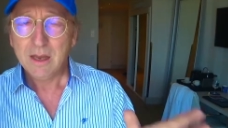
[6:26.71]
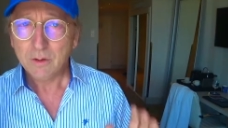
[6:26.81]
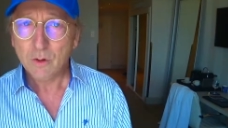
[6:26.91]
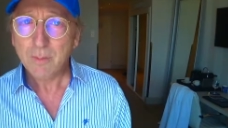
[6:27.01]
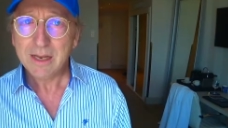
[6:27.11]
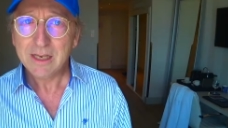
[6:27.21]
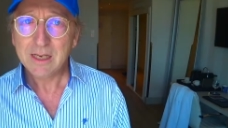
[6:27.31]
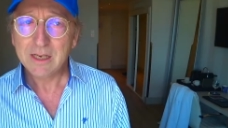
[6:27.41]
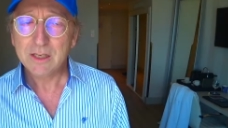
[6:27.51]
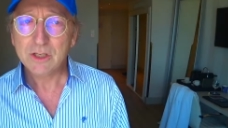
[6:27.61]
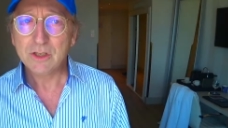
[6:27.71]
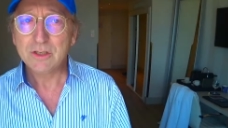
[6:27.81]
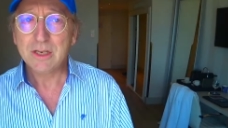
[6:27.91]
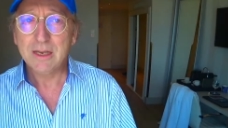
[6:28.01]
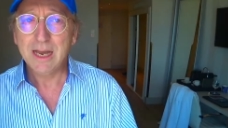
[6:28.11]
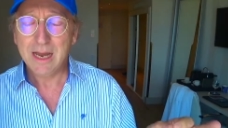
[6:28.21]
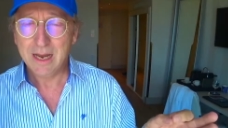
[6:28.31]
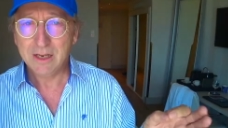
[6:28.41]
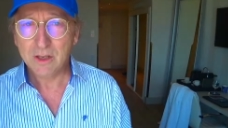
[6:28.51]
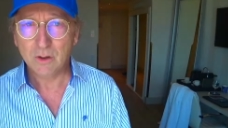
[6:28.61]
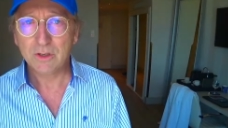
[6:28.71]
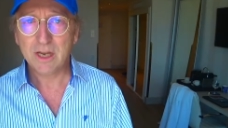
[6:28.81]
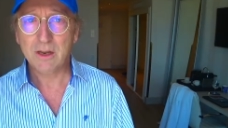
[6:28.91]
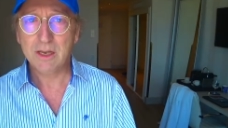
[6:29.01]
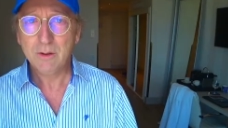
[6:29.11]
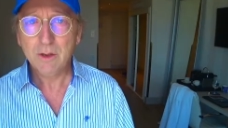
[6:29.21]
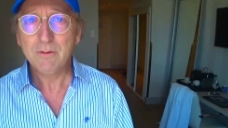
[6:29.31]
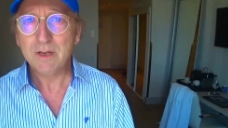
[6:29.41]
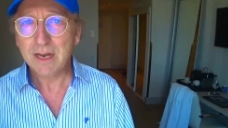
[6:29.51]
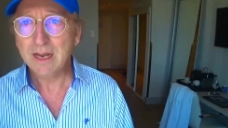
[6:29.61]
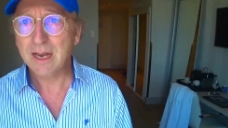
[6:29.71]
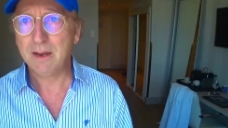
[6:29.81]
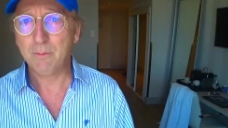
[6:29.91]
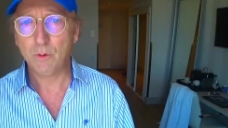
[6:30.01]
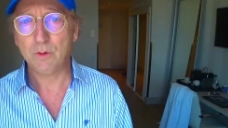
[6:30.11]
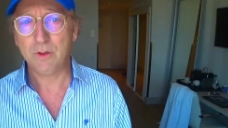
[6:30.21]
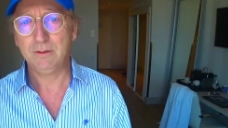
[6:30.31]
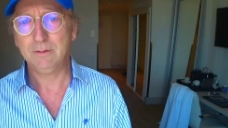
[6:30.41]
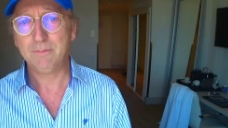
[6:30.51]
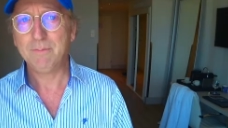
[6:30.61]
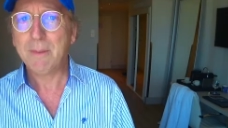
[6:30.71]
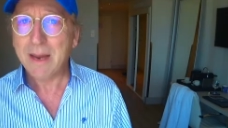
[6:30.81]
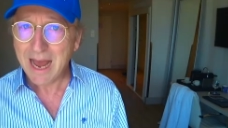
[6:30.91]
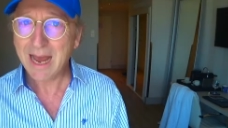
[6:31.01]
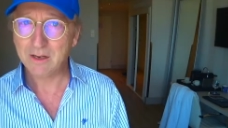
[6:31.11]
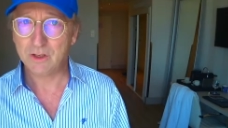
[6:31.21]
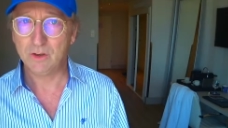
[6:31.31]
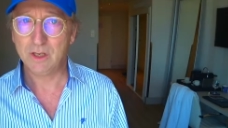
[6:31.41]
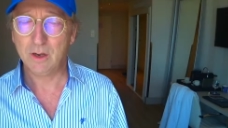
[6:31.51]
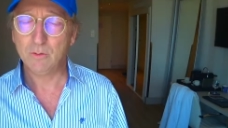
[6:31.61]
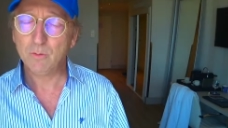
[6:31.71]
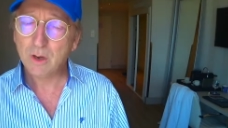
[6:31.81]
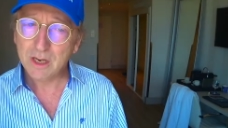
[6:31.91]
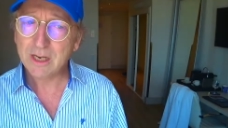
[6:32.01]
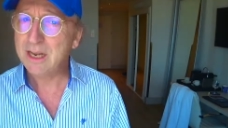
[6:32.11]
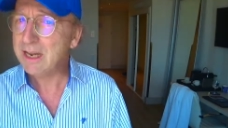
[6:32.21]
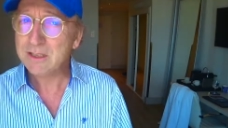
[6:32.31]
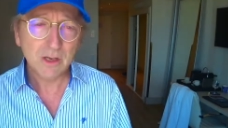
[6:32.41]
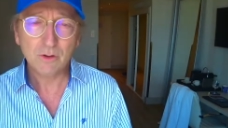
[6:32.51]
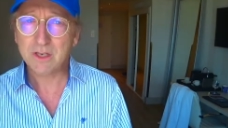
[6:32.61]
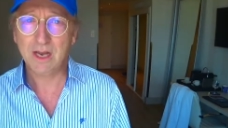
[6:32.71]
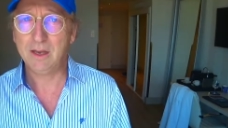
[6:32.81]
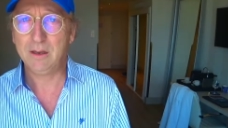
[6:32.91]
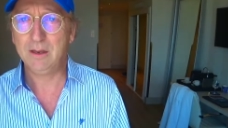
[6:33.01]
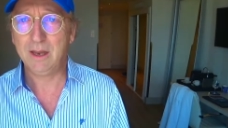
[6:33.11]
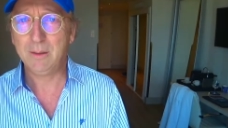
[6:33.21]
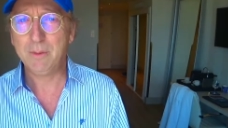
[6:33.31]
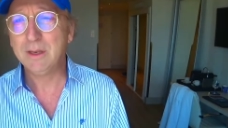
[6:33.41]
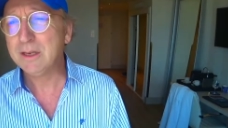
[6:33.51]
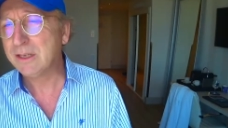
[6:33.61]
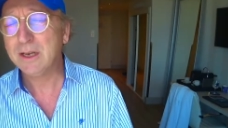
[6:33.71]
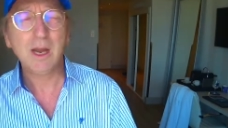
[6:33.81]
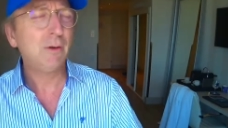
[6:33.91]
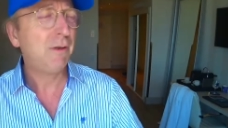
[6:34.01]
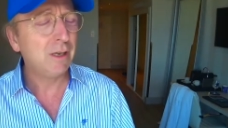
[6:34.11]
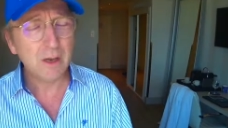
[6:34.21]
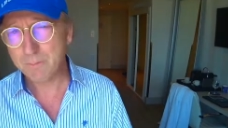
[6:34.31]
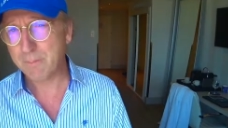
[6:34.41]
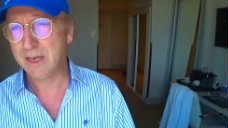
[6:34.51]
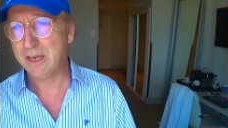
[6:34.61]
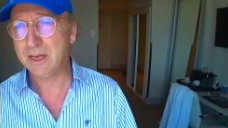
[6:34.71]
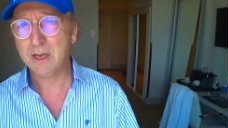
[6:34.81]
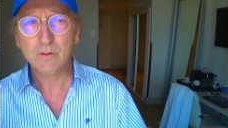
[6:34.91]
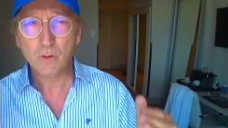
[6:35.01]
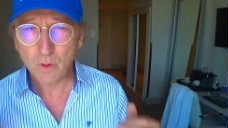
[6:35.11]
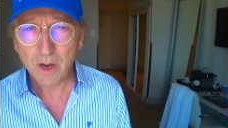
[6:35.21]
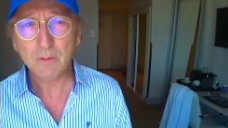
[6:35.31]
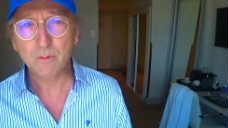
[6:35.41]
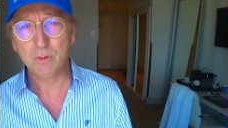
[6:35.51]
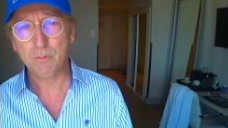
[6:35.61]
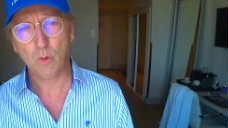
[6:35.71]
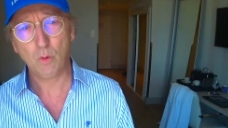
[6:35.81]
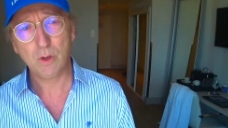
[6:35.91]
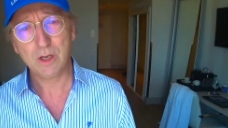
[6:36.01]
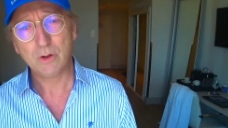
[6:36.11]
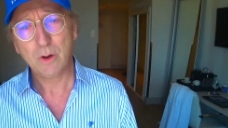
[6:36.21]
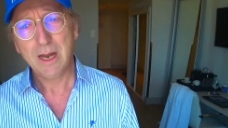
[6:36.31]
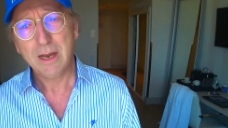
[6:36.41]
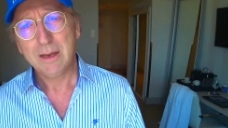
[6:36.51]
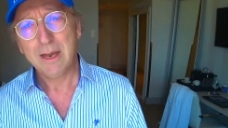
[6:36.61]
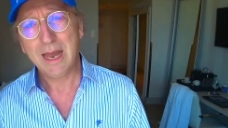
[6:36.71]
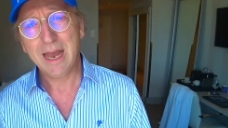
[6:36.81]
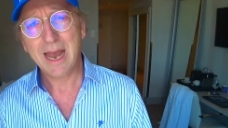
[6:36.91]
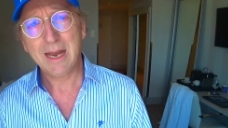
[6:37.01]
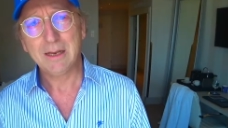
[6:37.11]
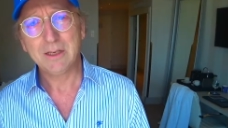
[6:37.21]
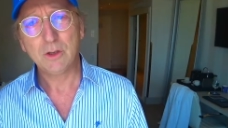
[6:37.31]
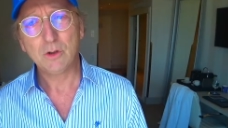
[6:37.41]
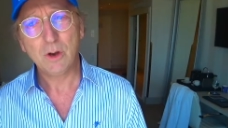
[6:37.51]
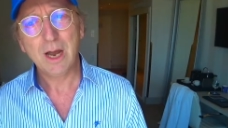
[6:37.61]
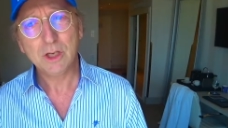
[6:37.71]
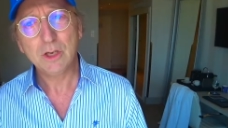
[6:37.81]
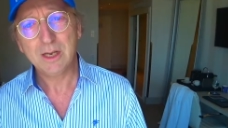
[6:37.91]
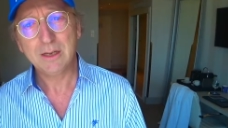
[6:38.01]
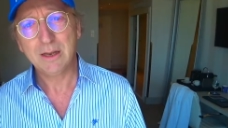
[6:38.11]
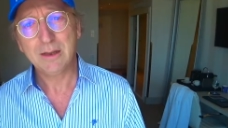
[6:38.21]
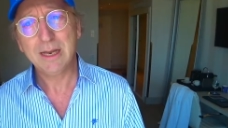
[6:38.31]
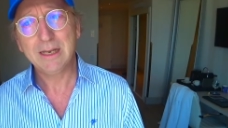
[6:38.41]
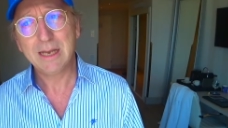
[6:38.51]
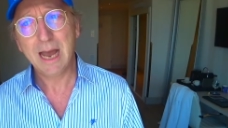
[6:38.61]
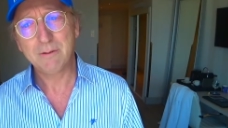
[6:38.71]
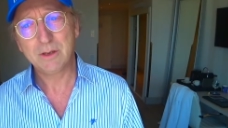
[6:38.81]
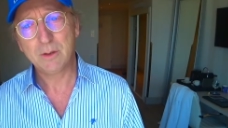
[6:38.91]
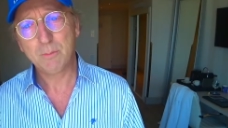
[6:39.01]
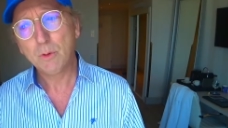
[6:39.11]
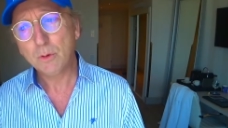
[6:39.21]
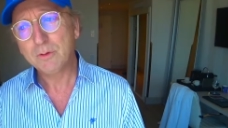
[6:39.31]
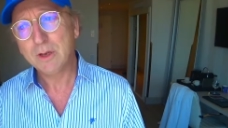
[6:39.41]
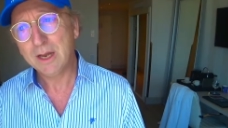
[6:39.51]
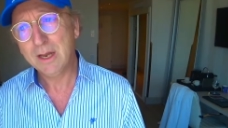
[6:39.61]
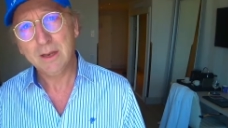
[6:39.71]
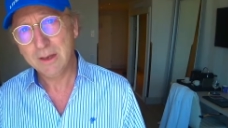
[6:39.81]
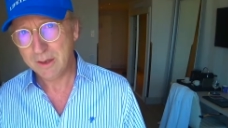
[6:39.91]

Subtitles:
Dramatic conditions at the NH Hotel here at Vienna Airport. Actually a really nice hotel, but the staff is completely overwhelmed, poorly trained, and it's a tragedy that things haven't improved here.